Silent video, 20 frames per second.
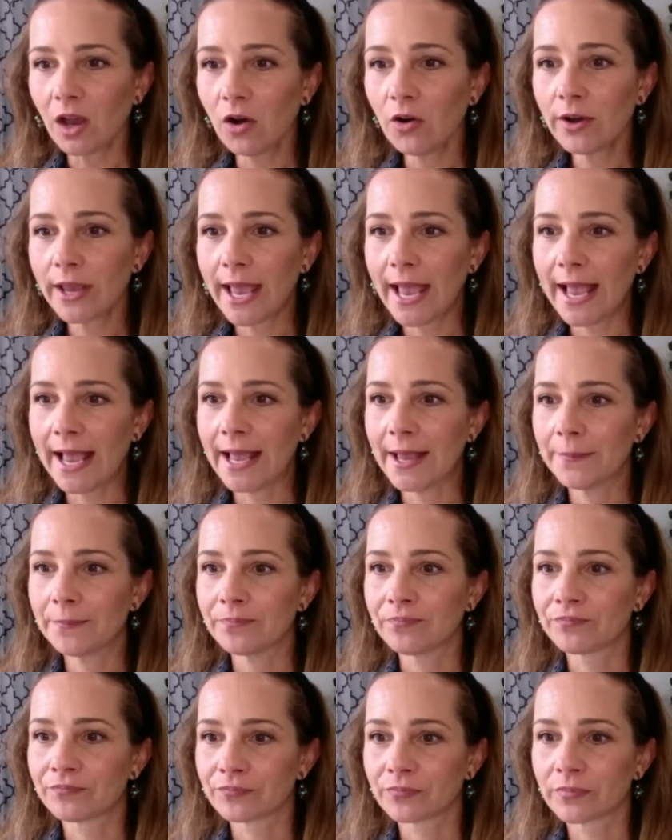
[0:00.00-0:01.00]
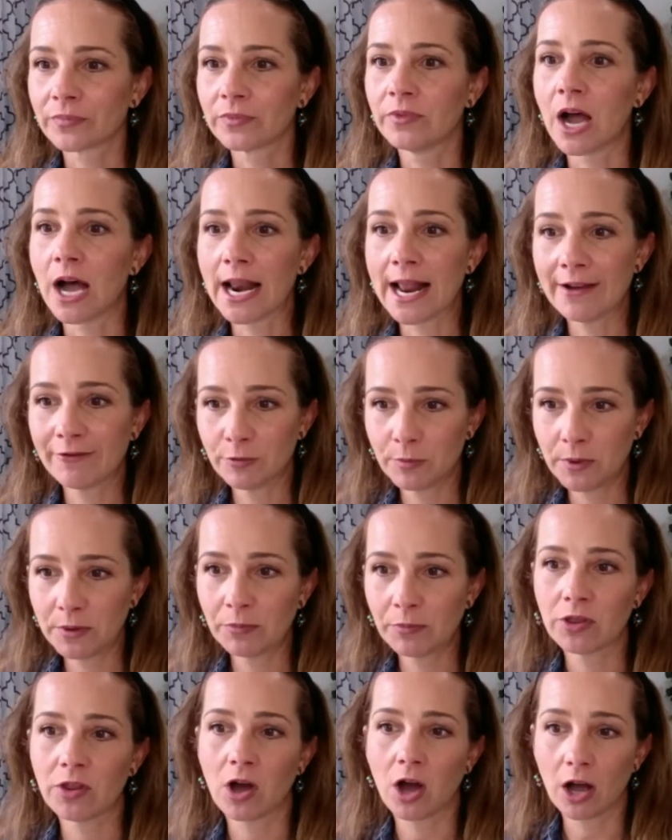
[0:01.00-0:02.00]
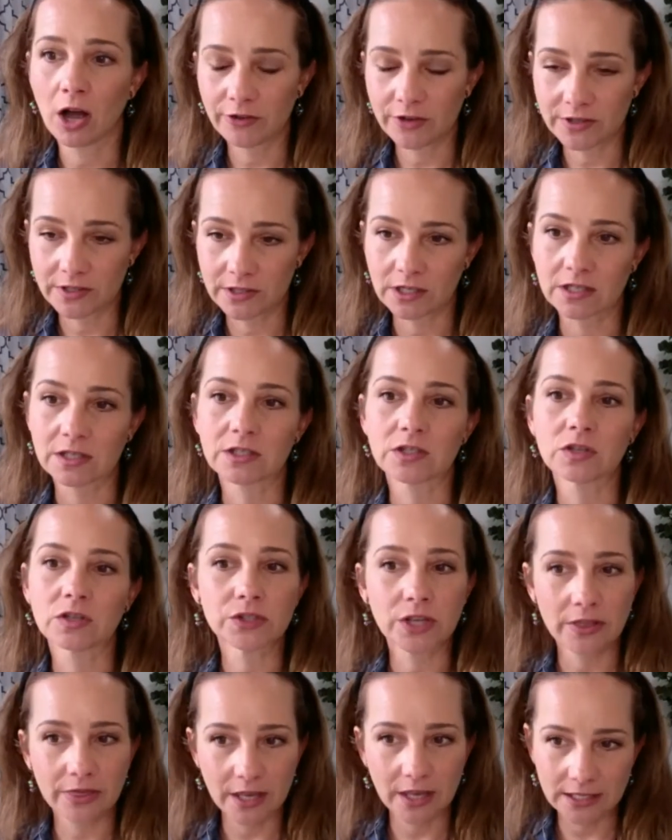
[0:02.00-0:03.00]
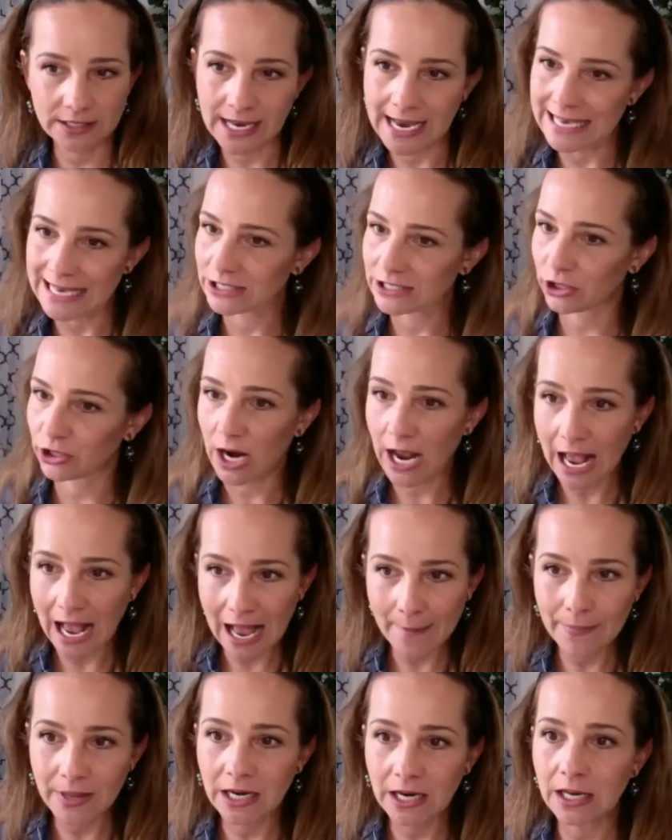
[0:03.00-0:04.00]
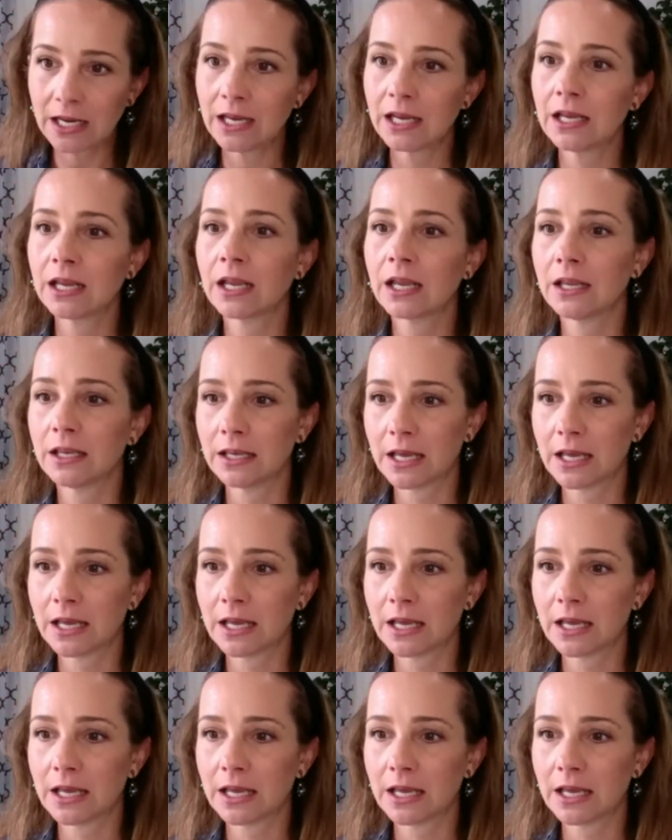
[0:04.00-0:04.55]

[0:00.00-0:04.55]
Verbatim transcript: Okay. Not having people in the office to consult on things as they're happening.